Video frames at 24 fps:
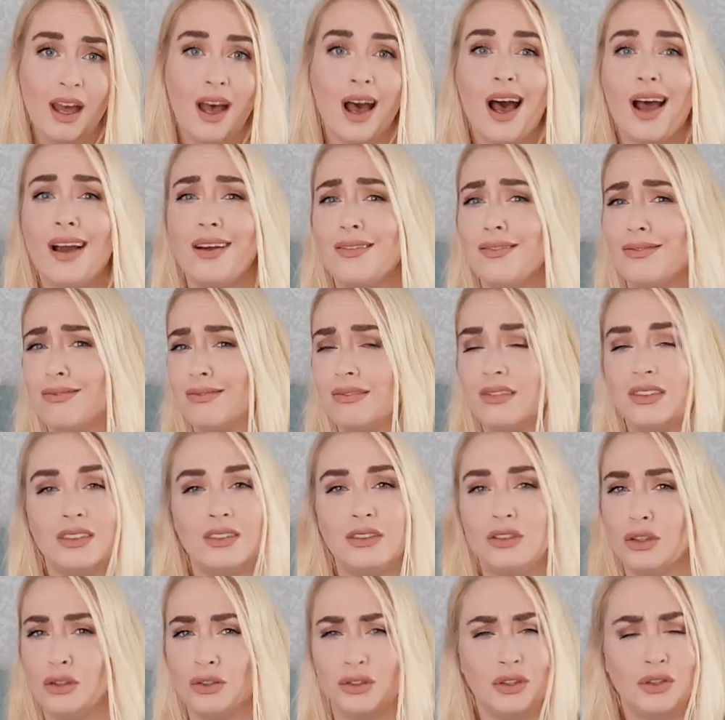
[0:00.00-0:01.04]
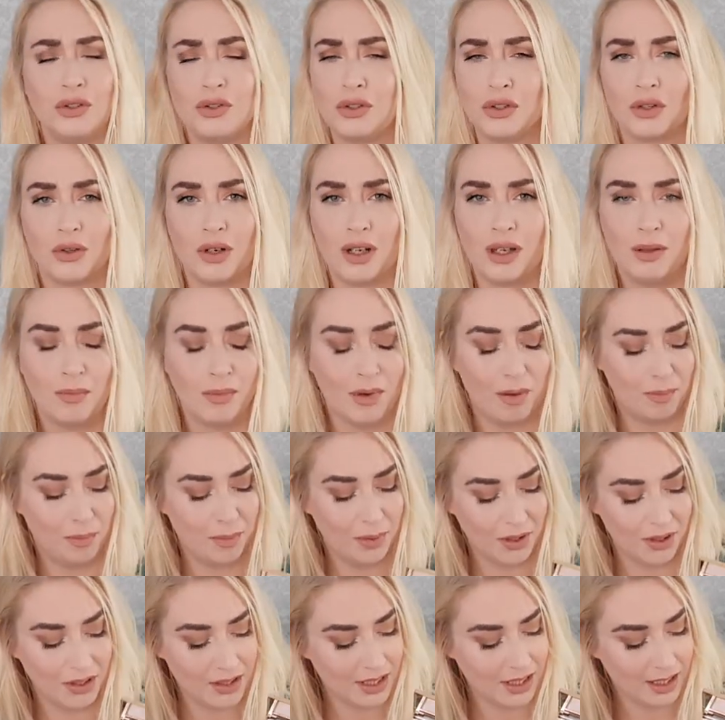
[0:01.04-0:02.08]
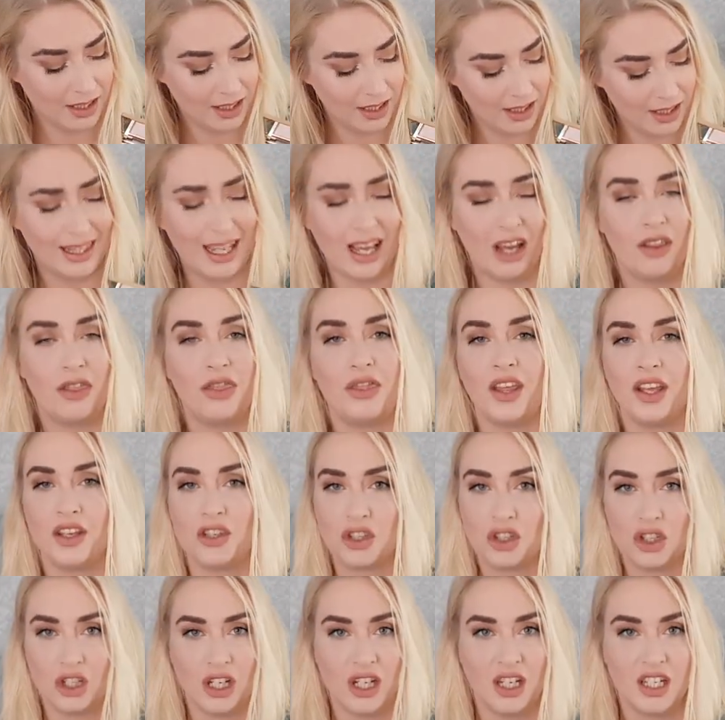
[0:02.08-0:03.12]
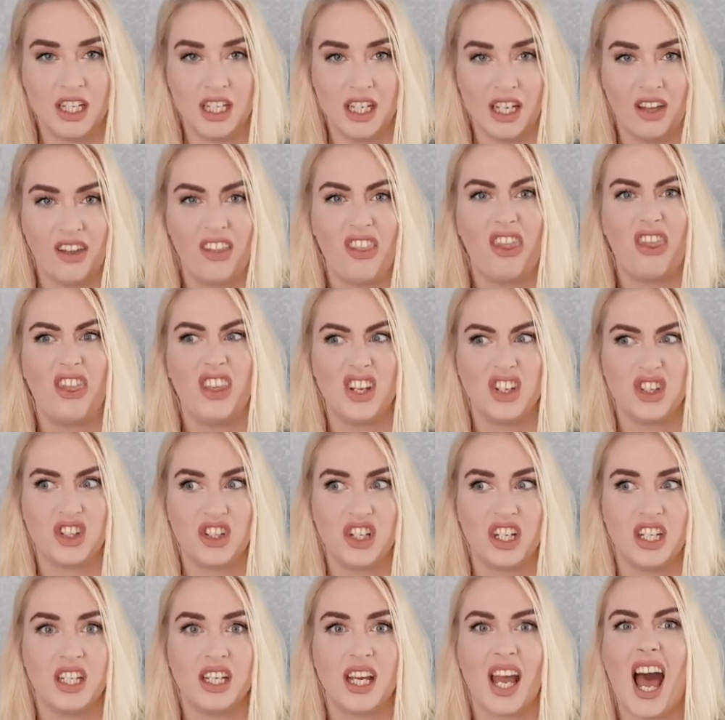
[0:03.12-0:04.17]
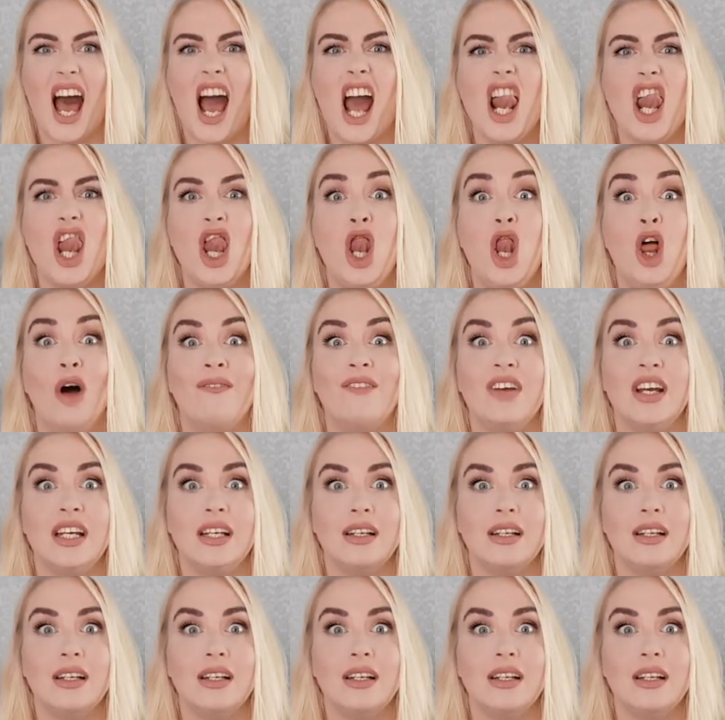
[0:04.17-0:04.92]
I don't use the cream, but add this shade here, this shade. I love it.